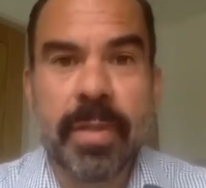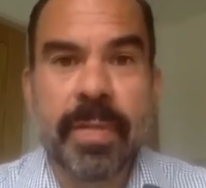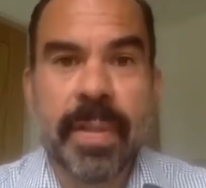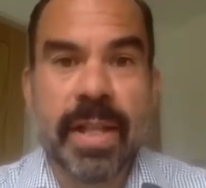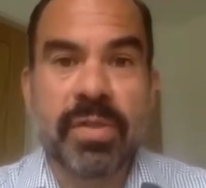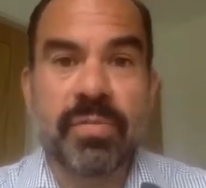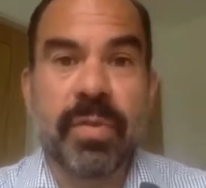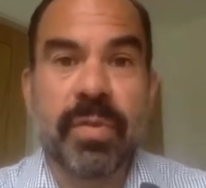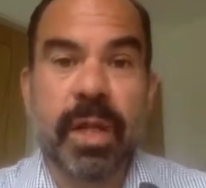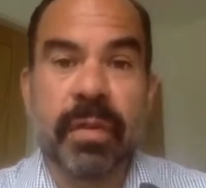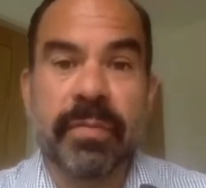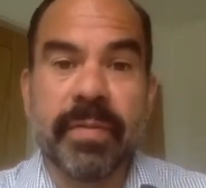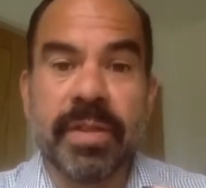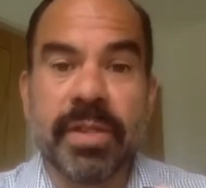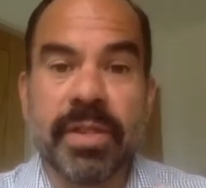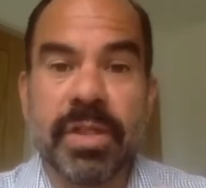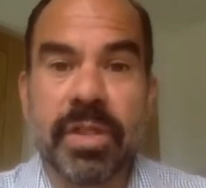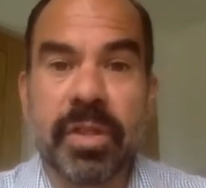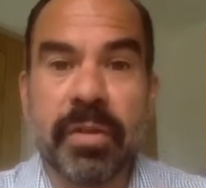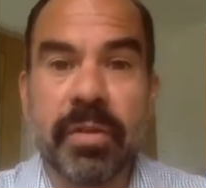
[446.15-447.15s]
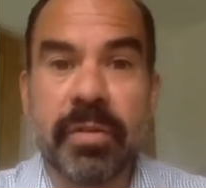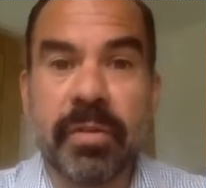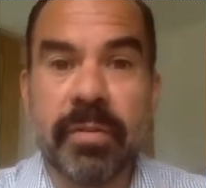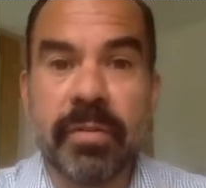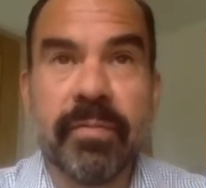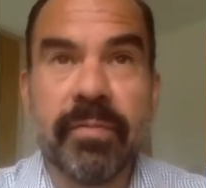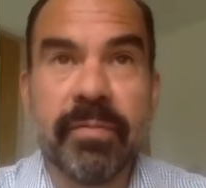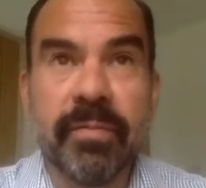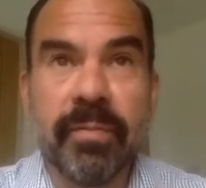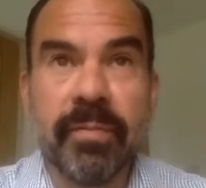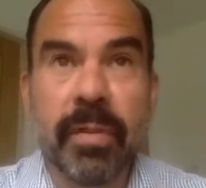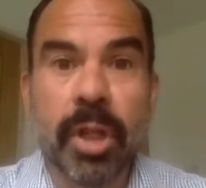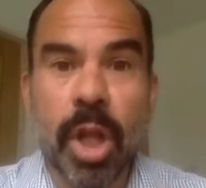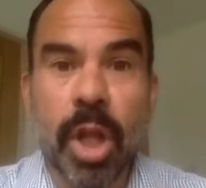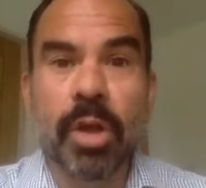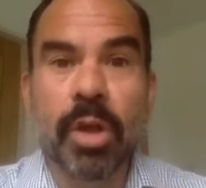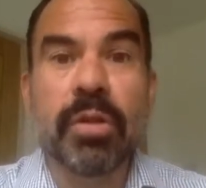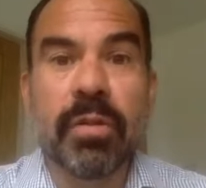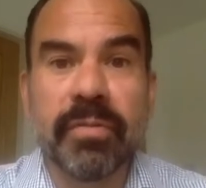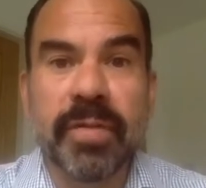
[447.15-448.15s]
that's relevant to
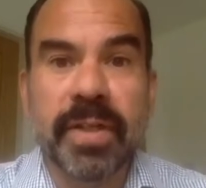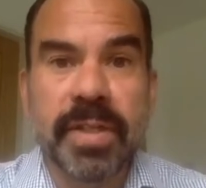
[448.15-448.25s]
local